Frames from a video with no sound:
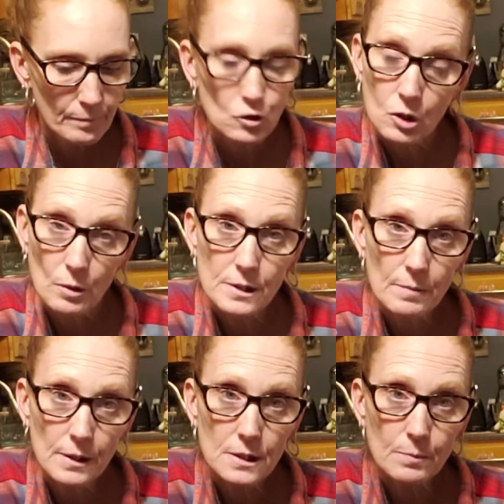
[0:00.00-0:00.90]
she was
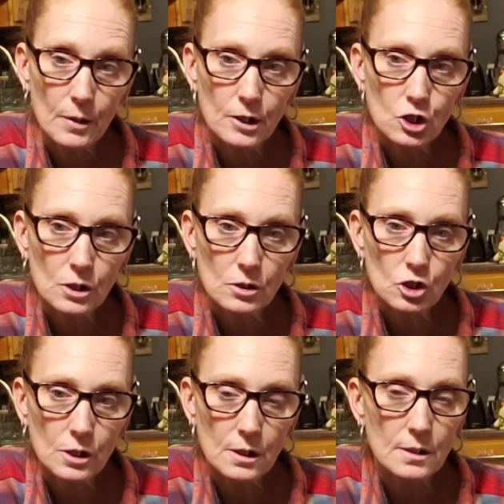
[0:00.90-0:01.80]
my inspiration.
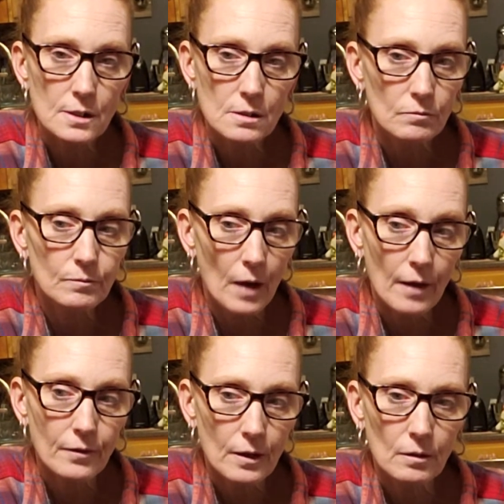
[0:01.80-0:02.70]
She is, I
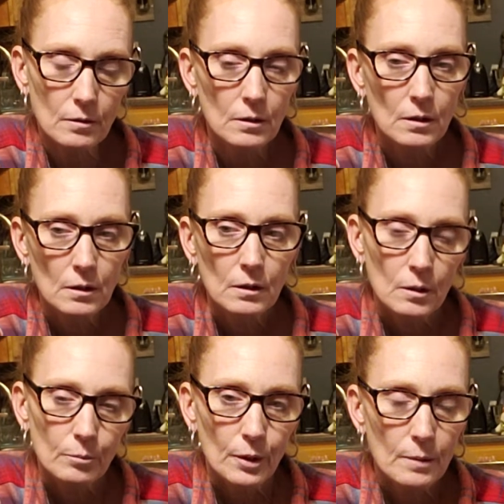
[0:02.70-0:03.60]
think,
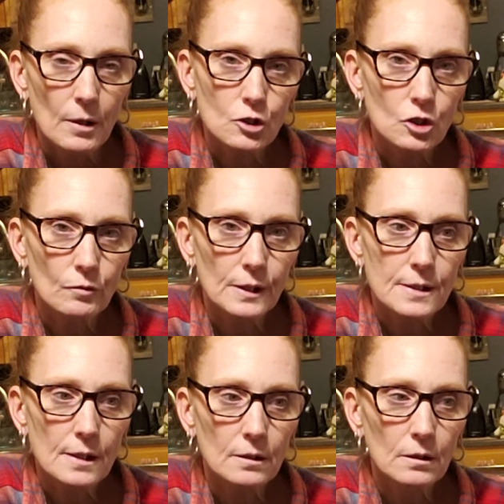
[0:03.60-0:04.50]
pretty much the
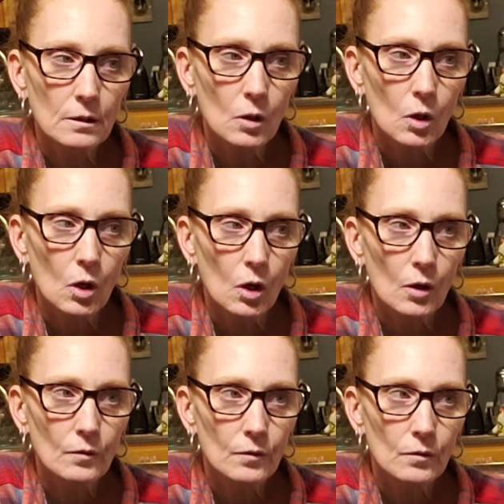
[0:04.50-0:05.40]
reason.
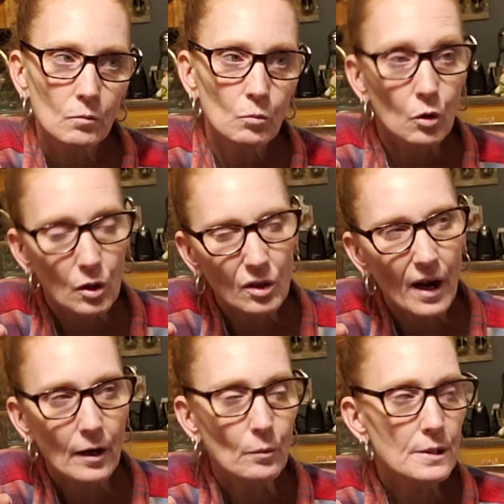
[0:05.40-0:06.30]
Well,
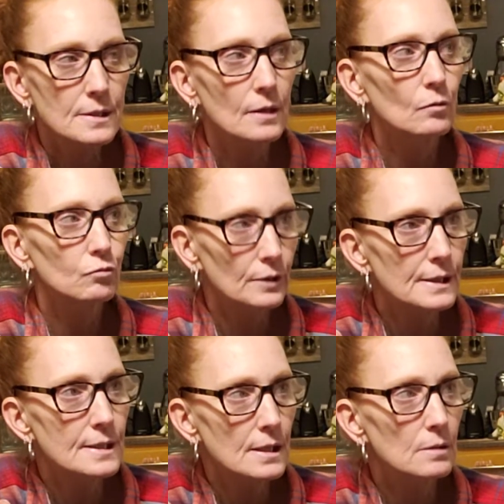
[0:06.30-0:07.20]
I don't want to say the
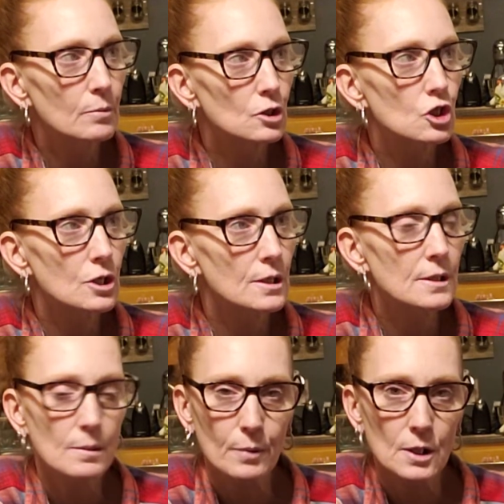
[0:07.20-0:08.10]
reason, but she
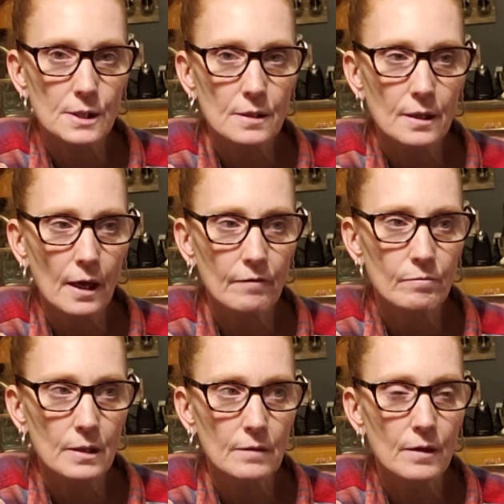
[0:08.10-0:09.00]
is the person that gave
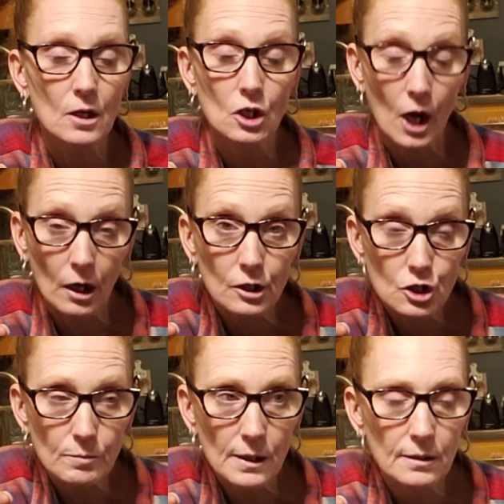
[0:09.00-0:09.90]
me the
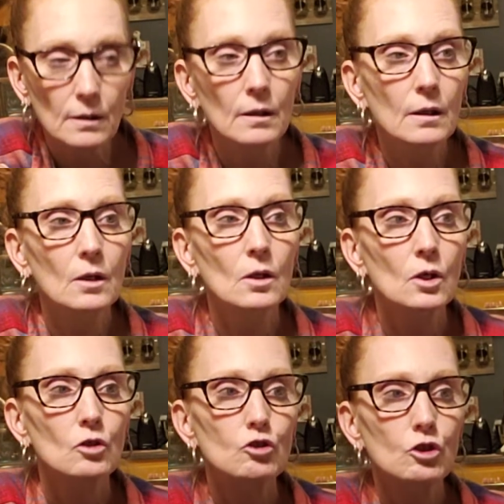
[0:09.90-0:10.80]
encouragement
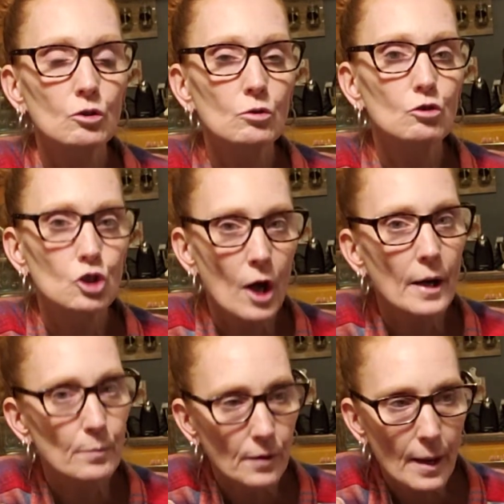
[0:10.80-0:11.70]
to try
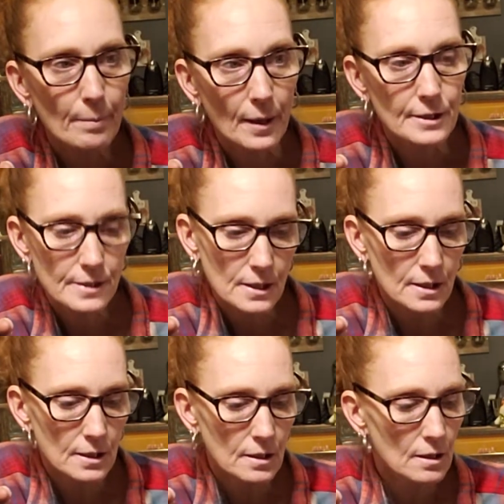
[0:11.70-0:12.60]
to plant by
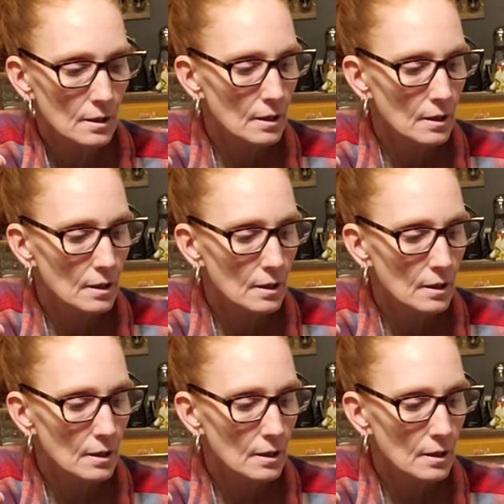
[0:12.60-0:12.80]
seed,